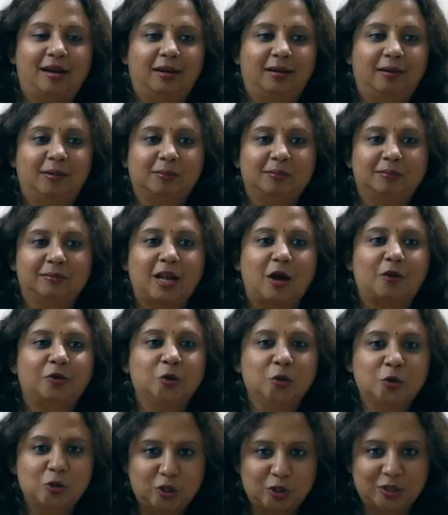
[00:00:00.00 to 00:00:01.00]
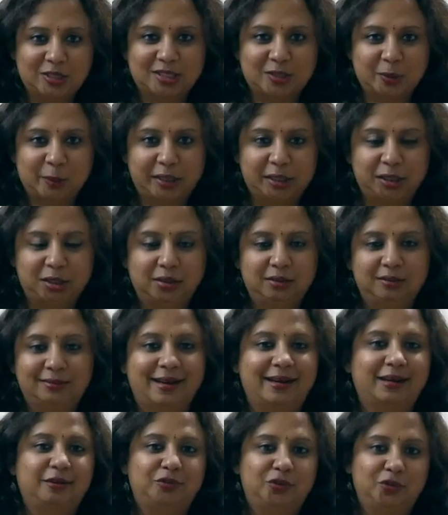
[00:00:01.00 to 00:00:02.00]
um, now use your discretion
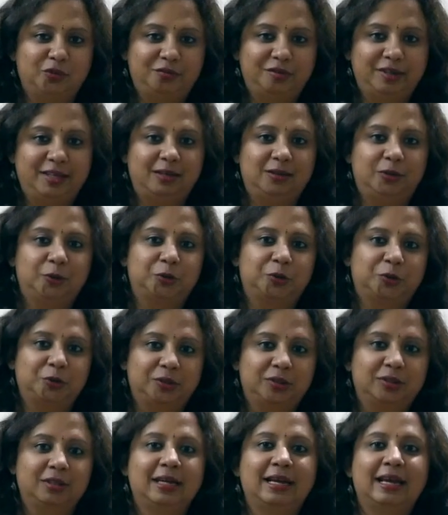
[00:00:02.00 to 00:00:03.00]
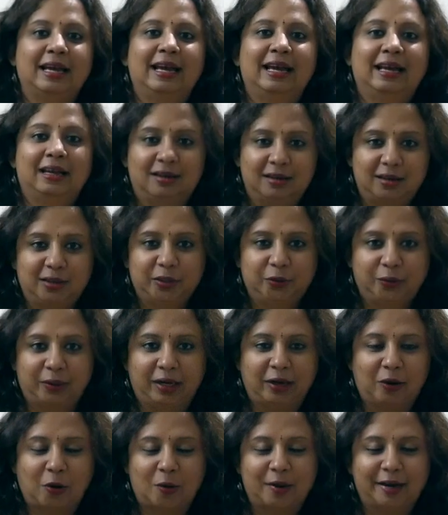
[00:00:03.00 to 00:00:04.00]
and if you feel you should you
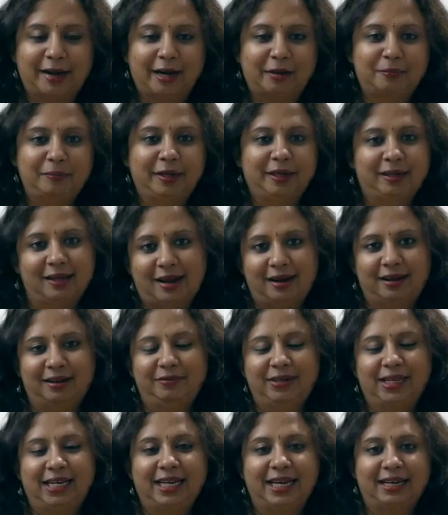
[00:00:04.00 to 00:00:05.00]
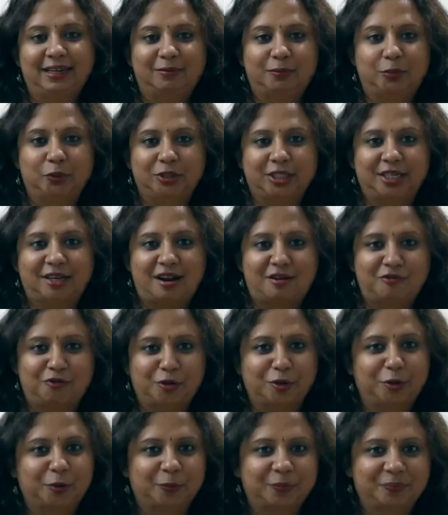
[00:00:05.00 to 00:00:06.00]
can contact me and we'll get a puja done
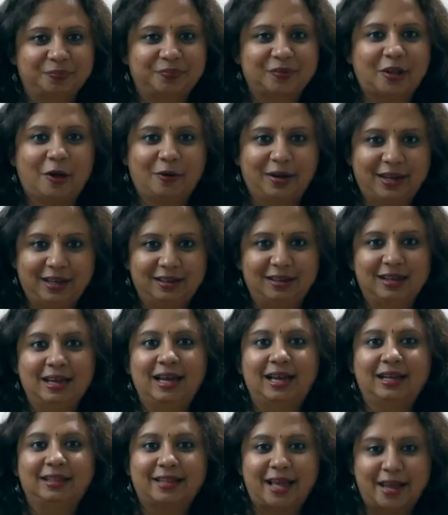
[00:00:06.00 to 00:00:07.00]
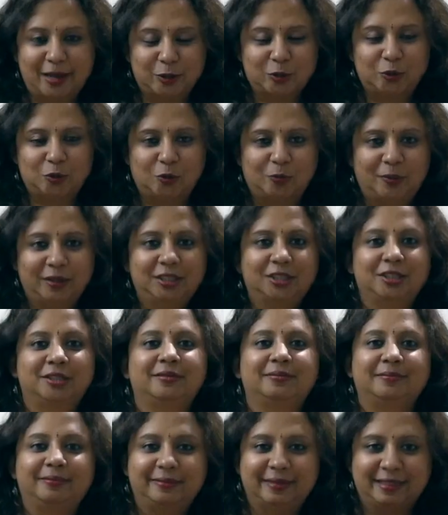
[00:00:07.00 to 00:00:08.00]
for you okay thank you so much
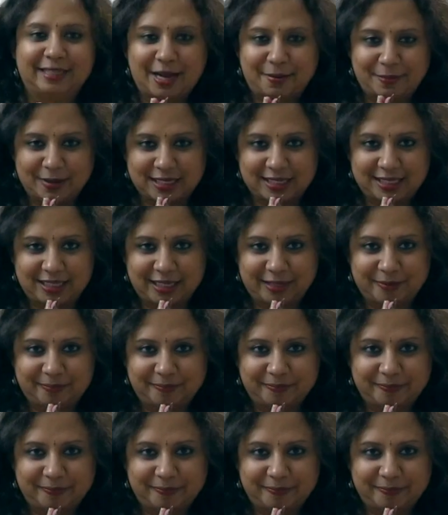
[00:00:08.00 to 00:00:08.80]
namaste